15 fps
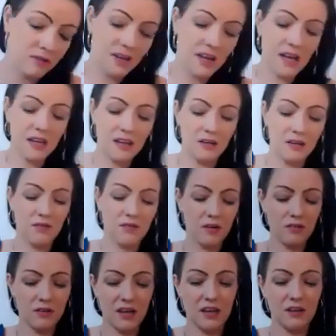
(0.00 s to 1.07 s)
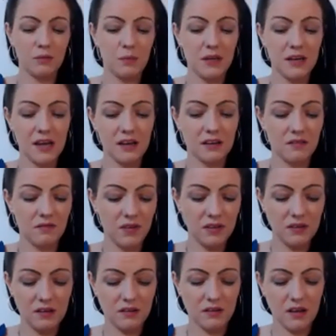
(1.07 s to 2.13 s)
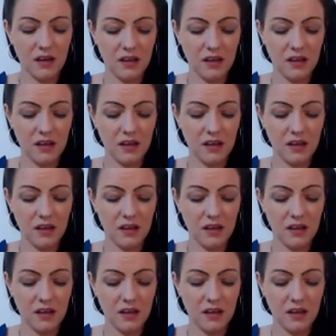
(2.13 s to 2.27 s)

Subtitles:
eye. Our third eye has been activated.